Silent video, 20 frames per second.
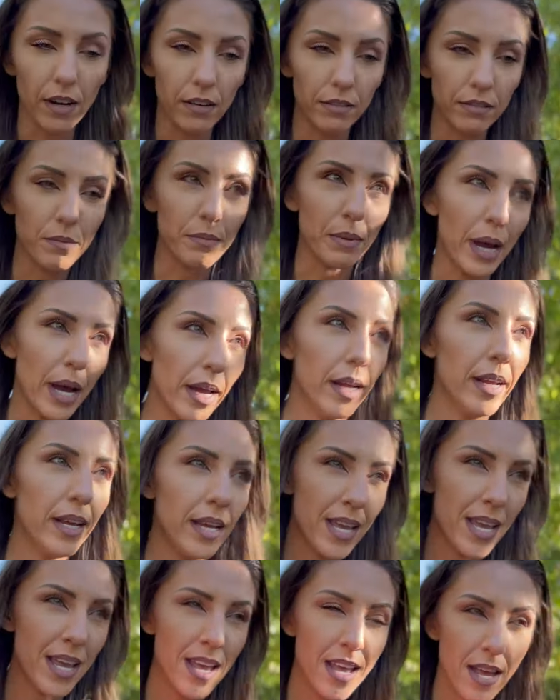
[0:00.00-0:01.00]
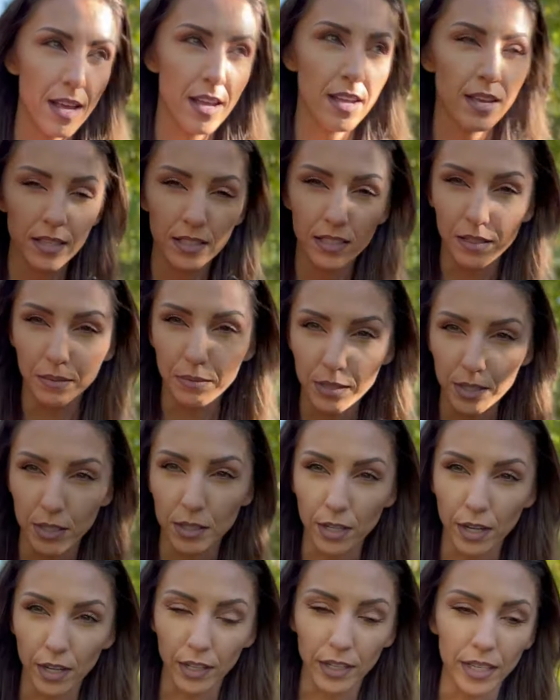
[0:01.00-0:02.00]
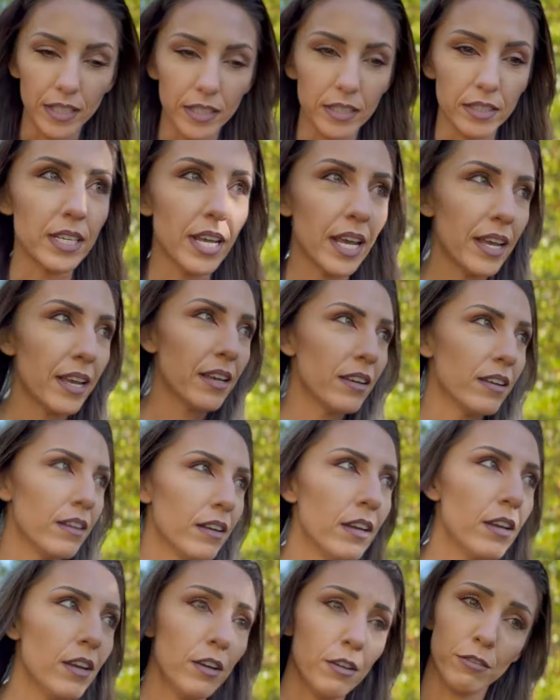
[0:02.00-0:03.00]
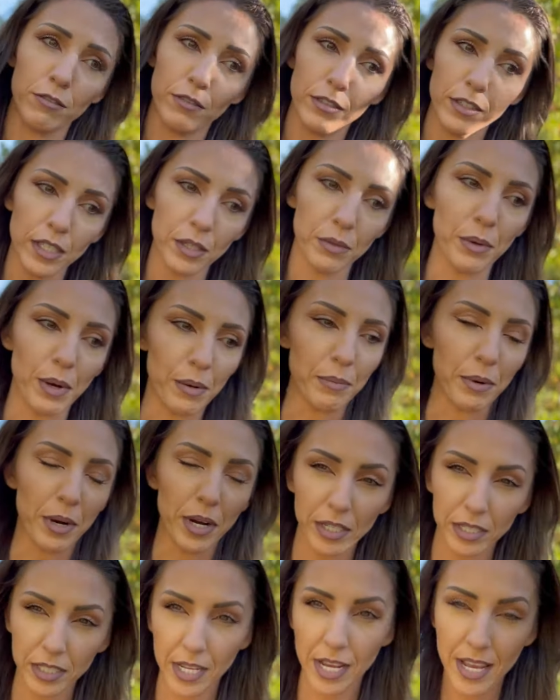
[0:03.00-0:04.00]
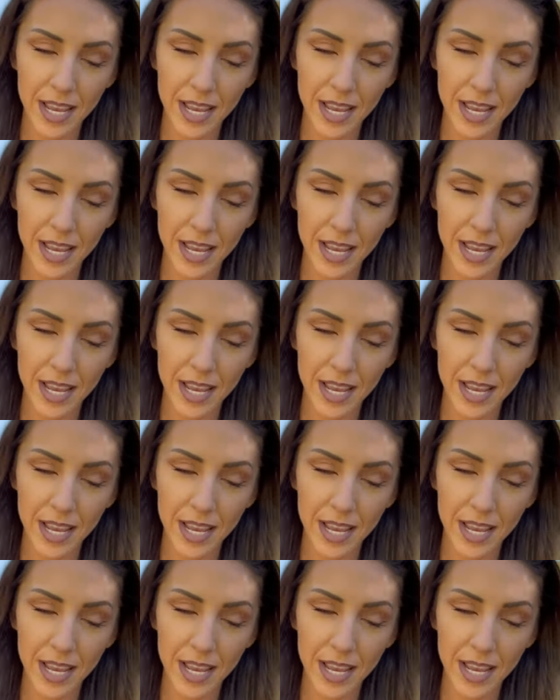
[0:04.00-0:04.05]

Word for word: off the bat, Dipsea Trail is really well marked.